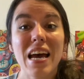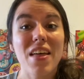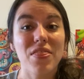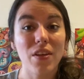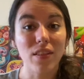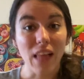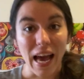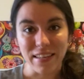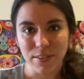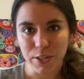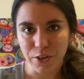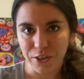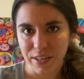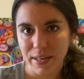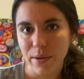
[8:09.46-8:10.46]
The last
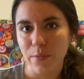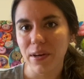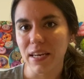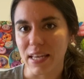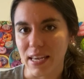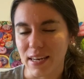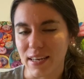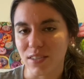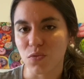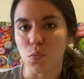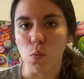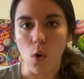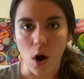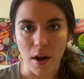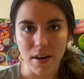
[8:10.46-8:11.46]
ingredient we need is
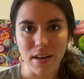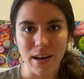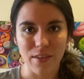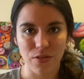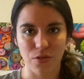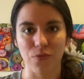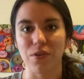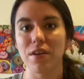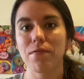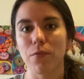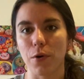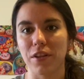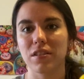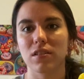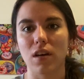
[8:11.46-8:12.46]
1
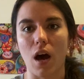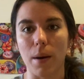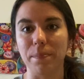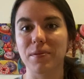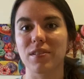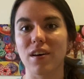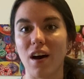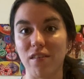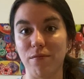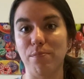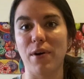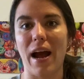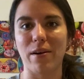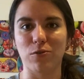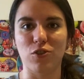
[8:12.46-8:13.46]
3/4 cups of
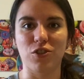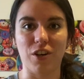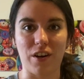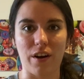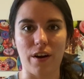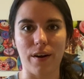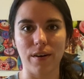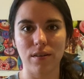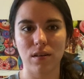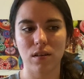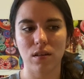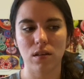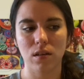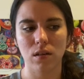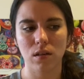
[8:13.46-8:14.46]
brown sugar.
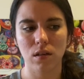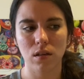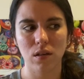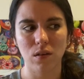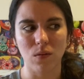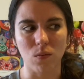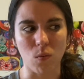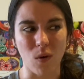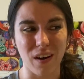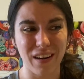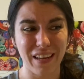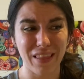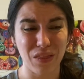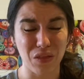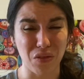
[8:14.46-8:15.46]

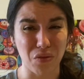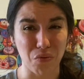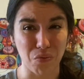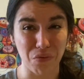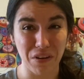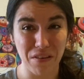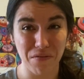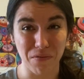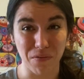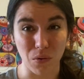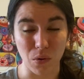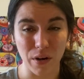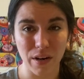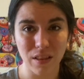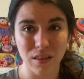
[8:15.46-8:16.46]
1
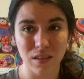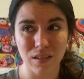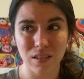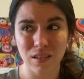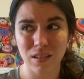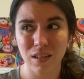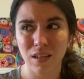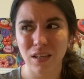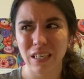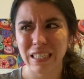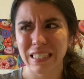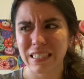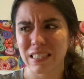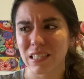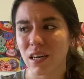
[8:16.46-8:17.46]
3/4.
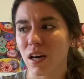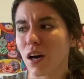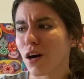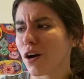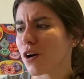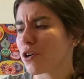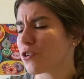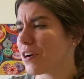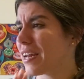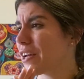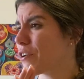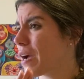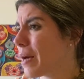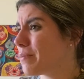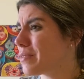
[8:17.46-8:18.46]
Granny
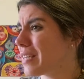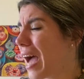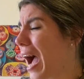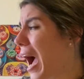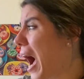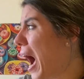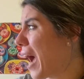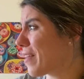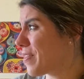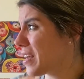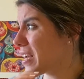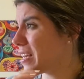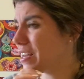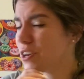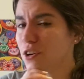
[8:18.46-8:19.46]
grams, I think
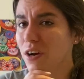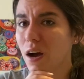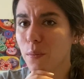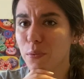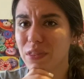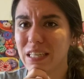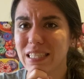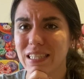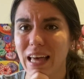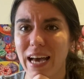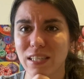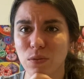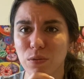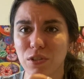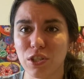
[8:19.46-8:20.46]
I need your help with this
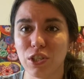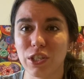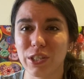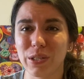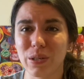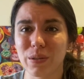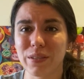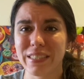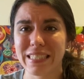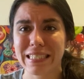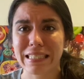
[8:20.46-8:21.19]
last one too.